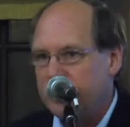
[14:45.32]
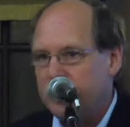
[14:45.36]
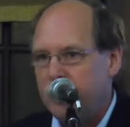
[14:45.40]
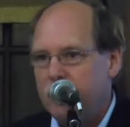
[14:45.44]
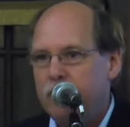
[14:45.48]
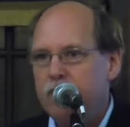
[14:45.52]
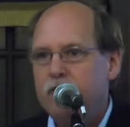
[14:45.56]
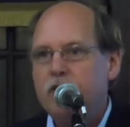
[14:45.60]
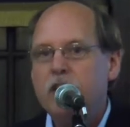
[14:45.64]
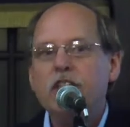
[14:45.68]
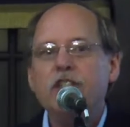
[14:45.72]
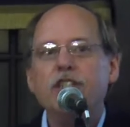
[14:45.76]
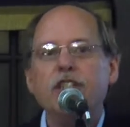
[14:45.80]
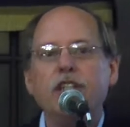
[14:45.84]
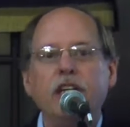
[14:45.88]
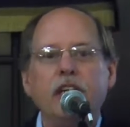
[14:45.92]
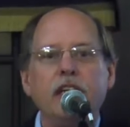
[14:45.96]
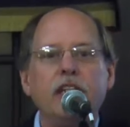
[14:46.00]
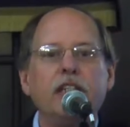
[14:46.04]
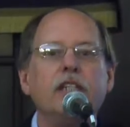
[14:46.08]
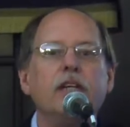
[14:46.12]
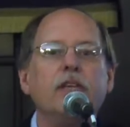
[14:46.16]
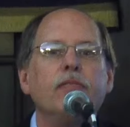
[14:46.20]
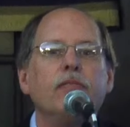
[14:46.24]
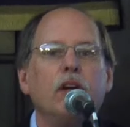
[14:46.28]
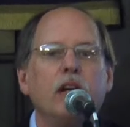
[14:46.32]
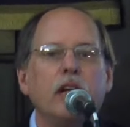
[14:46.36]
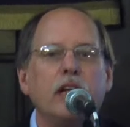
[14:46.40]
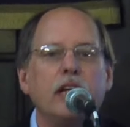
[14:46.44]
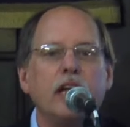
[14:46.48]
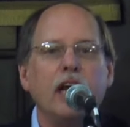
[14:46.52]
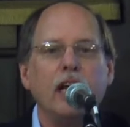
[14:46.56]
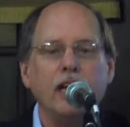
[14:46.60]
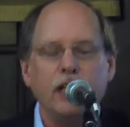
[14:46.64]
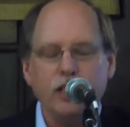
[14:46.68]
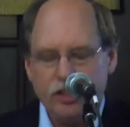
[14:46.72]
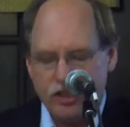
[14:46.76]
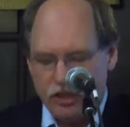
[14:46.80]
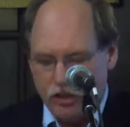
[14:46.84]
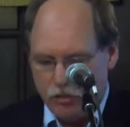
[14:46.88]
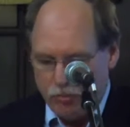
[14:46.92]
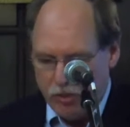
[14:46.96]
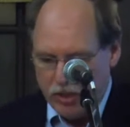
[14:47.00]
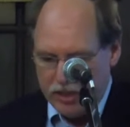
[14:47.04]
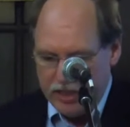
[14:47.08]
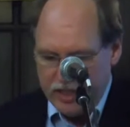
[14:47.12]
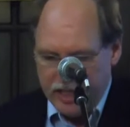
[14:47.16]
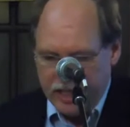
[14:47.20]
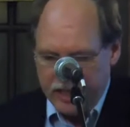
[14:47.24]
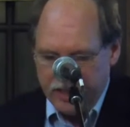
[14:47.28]
and envisioning different kinds of
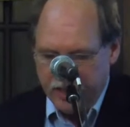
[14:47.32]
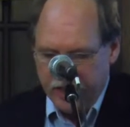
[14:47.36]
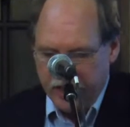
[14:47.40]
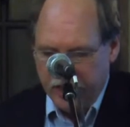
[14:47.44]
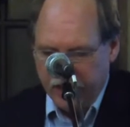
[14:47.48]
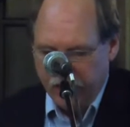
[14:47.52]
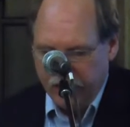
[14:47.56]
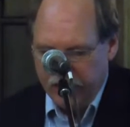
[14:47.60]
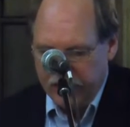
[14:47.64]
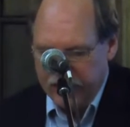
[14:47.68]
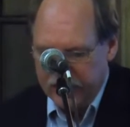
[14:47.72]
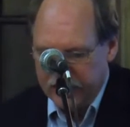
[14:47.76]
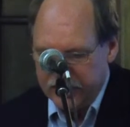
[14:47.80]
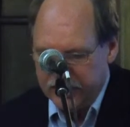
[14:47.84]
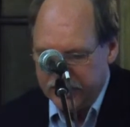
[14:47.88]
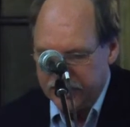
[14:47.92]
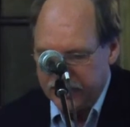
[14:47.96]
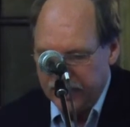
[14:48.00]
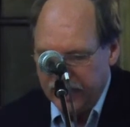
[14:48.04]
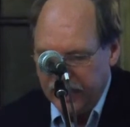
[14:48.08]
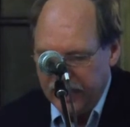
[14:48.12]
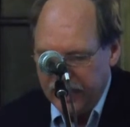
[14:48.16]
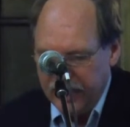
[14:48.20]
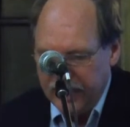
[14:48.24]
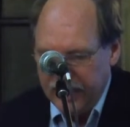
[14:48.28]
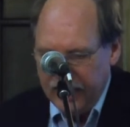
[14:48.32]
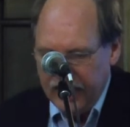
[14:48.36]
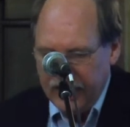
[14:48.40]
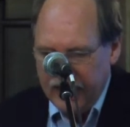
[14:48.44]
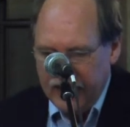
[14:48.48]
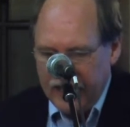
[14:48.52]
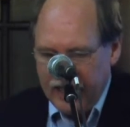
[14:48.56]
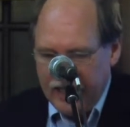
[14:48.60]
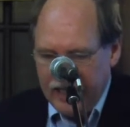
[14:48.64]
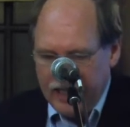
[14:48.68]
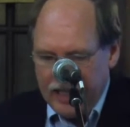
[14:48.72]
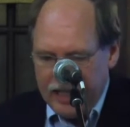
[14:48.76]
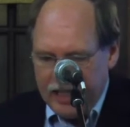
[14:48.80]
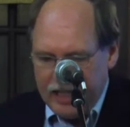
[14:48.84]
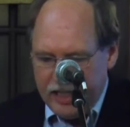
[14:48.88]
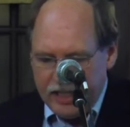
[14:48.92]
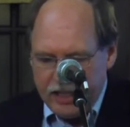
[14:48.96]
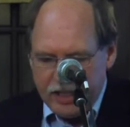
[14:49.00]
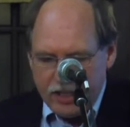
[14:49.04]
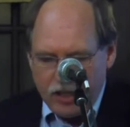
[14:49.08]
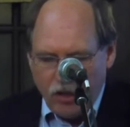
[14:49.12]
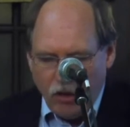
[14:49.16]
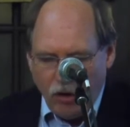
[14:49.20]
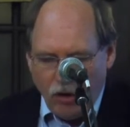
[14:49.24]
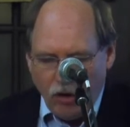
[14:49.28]
protected areas.
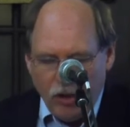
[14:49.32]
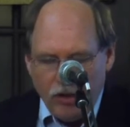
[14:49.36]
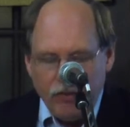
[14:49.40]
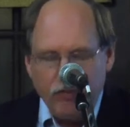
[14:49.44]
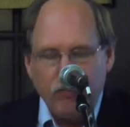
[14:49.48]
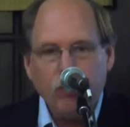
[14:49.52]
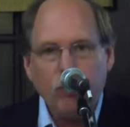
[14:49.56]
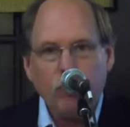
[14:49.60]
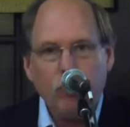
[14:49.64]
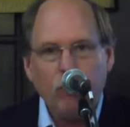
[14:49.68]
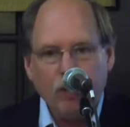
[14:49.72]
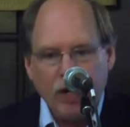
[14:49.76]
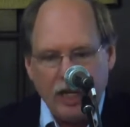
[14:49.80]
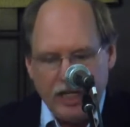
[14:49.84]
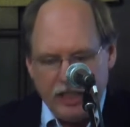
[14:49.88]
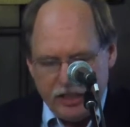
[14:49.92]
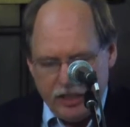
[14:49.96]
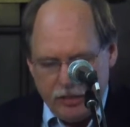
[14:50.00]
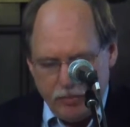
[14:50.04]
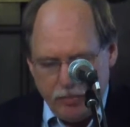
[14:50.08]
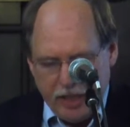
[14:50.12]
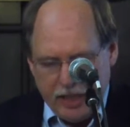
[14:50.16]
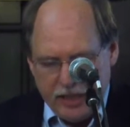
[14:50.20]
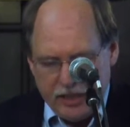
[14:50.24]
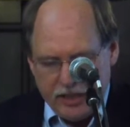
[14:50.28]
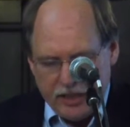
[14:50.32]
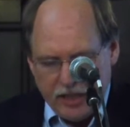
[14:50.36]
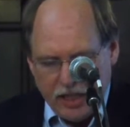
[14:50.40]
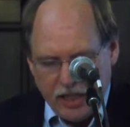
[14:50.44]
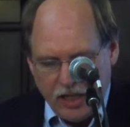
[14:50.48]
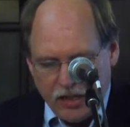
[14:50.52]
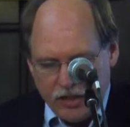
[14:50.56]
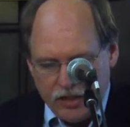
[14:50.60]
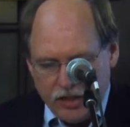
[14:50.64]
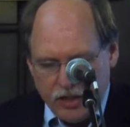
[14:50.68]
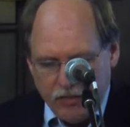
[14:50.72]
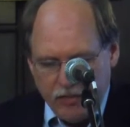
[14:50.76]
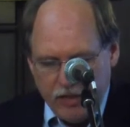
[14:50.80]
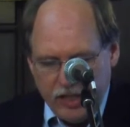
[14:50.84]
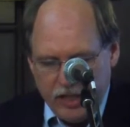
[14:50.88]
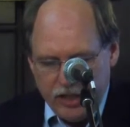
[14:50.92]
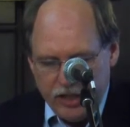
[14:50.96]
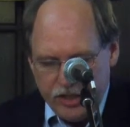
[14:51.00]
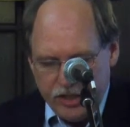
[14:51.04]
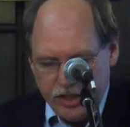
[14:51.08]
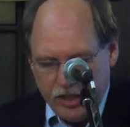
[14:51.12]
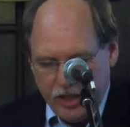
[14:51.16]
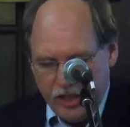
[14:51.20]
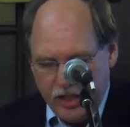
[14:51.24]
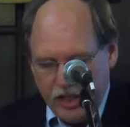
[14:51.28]
It called for rights based
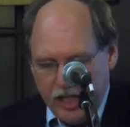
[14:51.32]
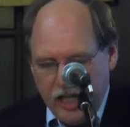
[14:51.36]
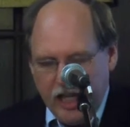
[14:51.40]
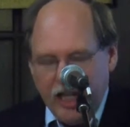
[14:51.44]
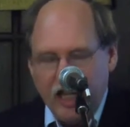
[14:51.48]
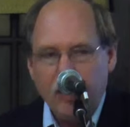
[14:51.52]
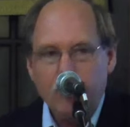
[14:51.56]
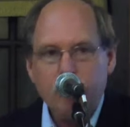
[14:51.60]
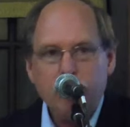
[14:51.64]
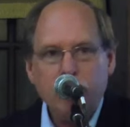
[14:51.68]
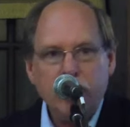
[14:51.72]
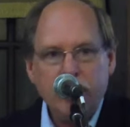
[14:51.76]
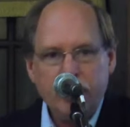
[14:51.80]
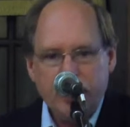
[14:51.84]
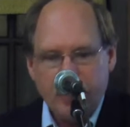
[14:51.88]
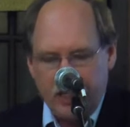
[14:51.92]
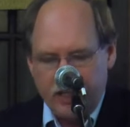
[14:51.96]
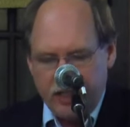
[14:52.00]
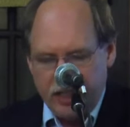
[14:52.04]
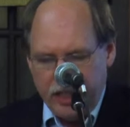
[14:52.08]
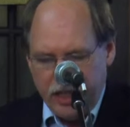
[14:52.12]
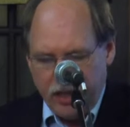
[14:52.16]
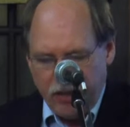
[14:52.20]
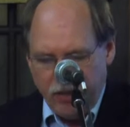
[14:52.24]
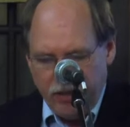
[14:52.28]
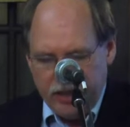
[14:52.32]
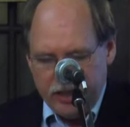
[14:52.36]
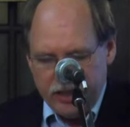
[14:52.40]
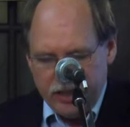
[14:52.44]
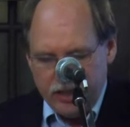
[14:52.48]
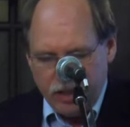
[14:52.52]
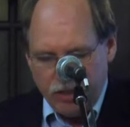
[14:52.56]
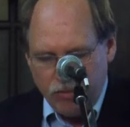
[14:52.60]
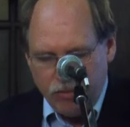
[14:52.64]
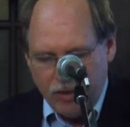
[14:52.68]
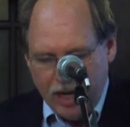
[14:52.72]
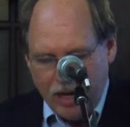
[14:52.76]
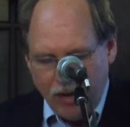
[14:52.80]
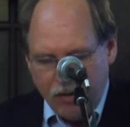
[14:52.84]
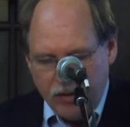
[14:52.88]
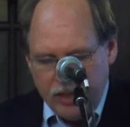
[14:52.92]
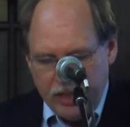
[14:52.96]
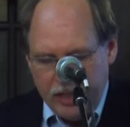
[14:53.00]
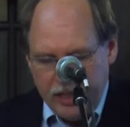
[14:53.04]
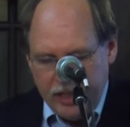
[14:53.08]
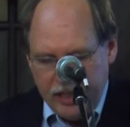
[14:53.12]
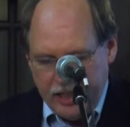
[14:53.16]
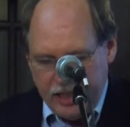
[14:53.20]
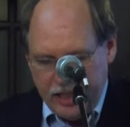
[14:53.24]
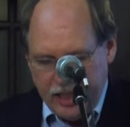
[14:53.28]
conservation and protected areas
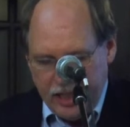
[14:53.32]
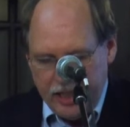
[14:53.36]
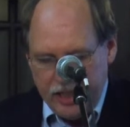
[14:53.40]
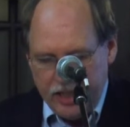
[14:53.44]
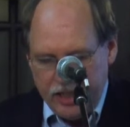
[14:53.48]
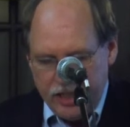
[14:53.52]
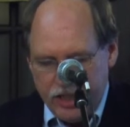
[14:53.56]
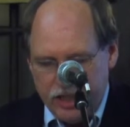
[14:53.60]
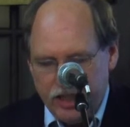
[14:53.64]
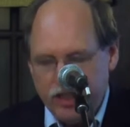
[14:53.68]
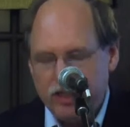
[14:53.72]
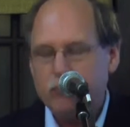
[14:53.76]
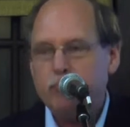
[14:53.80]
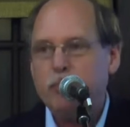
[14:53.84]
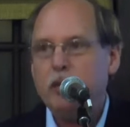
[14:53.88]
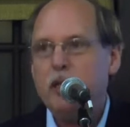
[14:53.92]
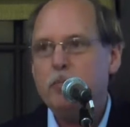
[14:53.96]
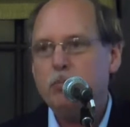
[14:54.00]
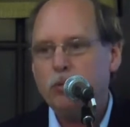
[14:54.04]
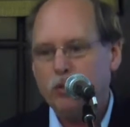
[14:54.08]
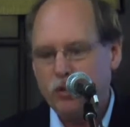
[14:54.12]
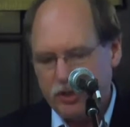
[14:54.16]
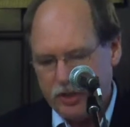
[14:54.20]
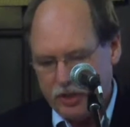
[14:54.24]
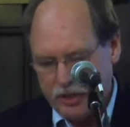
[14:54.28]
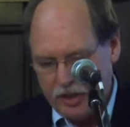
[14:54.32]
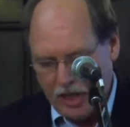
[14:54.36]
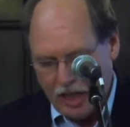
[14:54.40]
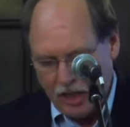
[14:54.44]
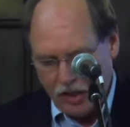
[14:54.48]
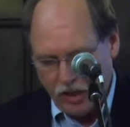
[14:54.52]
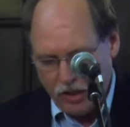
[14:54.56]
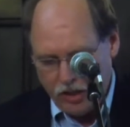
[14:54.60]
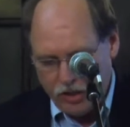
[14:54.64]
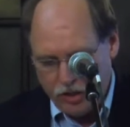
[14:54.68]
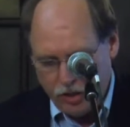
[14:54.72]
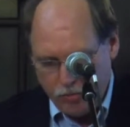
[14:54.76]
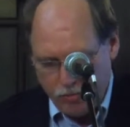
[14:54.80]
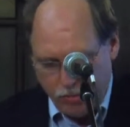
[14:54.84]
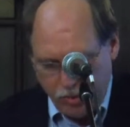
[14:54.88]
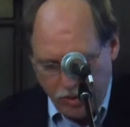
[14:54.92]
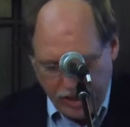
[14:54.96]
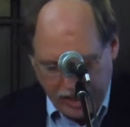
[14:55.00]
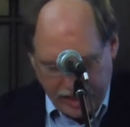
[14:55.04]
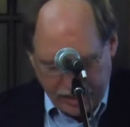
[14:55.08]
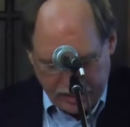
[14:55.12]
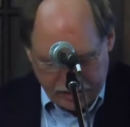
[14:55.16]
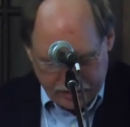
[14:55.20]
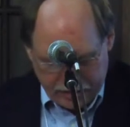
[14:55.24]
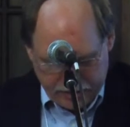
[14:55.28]
grounded in indigenous peoples' knowledge and
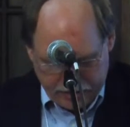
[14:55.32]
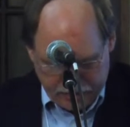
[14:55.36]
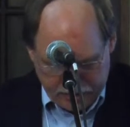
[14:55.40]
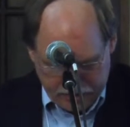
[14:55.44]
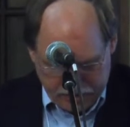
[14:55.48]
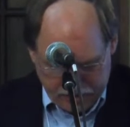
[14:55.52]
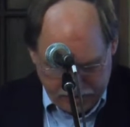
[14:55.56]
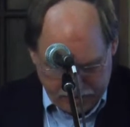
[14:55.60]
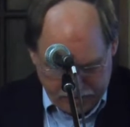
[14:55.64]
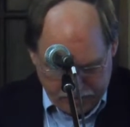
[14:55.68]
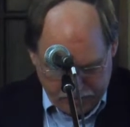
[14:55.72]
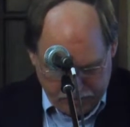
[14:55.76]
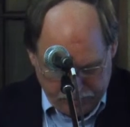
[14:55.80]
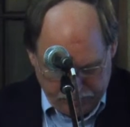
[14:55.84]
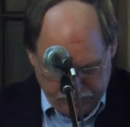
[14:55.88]
practices.